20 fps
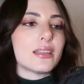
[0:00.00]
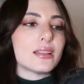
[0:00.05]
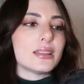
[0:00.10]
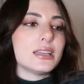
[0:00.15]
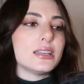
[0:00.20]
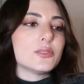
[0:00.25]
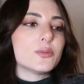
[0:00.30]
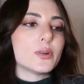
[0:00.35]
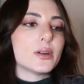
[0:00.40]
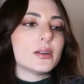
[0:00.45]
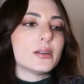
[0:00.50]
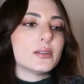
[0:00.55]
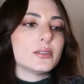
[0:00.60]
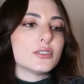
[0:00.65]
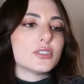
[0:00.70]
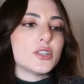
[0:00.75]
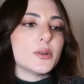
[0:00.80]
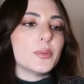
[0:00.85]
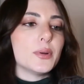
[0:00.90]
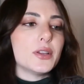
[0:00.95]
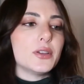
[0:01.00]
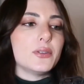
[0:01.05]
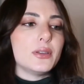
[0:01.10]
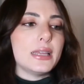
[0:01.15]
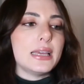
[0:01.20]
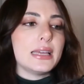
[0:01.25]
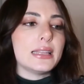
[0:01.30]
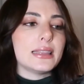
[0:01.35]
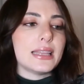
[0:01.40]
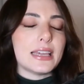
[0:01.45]
thought these were super
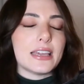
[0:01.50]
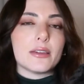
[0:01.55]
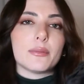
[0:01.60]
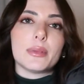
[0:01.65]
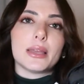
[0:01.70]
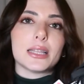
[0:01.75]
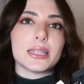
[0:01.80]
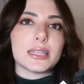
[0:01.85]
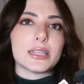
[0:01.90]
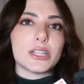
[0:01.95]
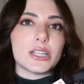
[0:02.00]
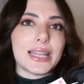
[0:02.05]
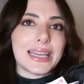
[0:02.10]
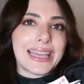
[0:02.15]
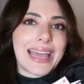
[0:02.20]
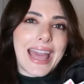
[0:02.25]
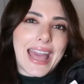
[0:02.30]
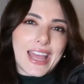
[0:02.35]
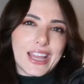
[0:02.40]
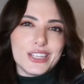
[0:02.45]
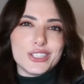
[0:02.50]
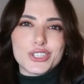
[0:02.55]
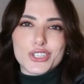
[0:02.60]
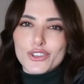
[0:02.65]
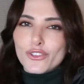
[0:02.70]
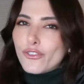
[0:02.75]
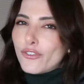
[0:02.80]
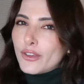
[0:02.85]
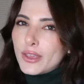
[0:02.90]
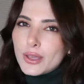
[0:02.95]
unique. They give me a little like
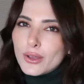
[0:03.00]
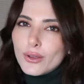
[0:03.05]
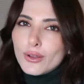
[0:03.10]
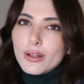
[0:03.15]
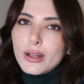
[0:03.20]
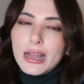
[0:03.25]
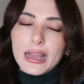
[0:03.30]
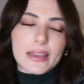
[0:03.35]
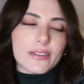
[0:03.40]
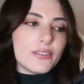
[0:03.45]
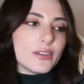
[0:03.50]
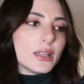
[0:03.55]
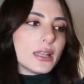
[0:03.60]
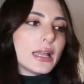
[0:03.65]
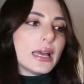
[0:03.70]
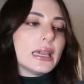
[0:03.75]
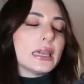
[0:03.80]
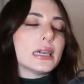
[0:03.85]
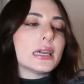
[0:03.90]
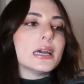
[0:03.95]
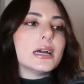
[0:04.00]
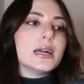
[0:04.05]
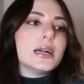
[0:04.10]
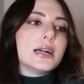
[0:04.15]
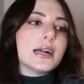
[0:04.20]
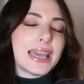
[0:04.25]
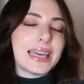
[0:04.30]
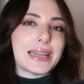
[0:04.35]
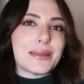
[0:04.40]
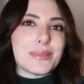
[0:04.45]
edge feel I feel like
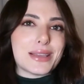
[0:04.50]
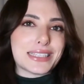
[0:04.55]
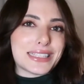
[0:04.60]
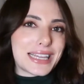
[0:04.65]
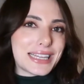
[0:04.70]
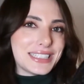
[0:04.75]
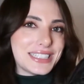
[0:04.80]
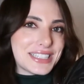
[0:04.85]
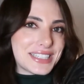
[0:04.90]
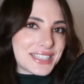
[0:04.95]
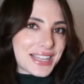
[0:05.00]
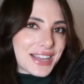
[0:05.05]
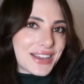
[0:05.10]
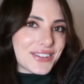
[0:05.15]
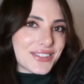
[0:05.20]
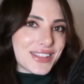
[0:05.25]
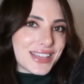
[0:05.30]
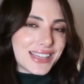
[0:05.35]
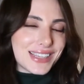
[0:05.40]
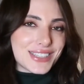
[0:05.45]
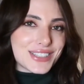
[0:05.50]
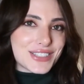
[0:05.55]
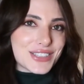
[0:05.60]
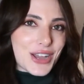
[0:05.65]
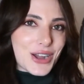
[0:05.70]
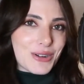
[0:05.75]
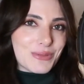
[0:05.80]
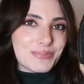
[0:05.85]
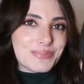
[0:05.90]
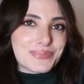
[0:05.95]
and I'm excited to style these
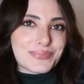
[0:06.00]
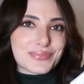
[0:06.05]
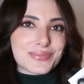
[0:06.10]
so.